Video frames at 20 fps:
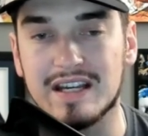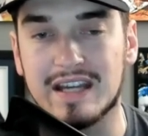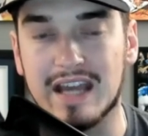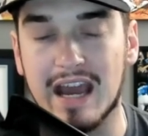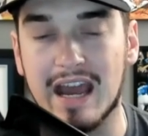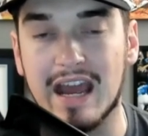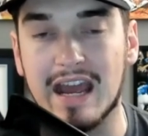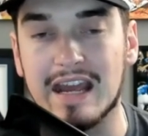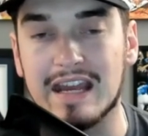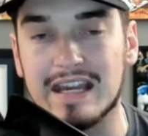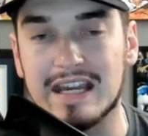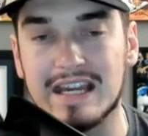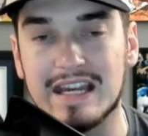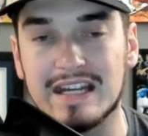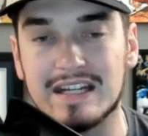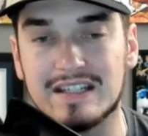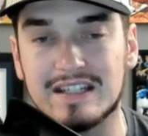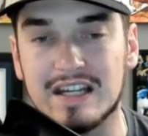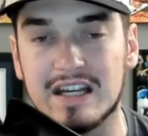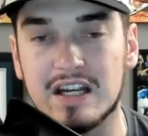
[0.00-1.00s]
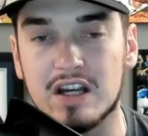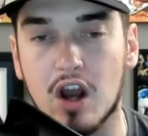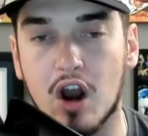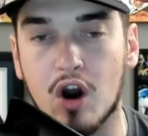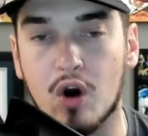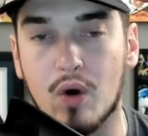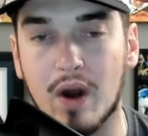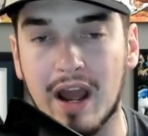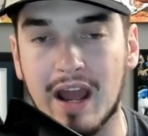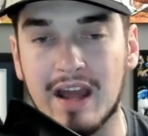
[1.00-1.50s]

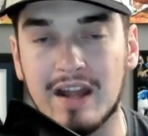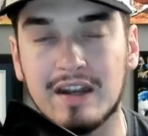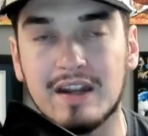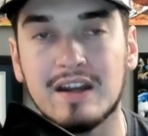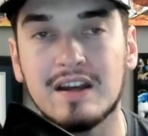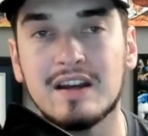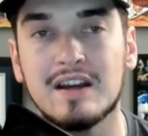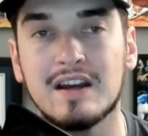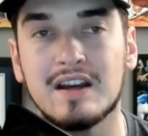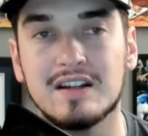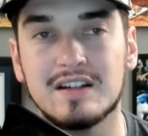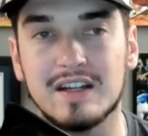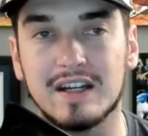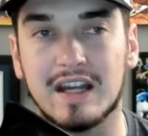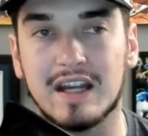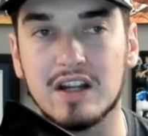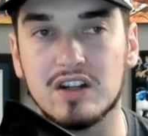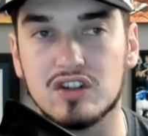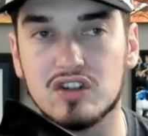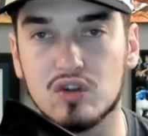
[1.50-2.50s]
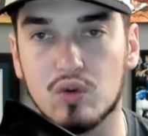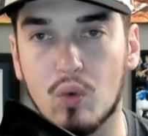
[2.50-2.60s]
LOCKEDON, to get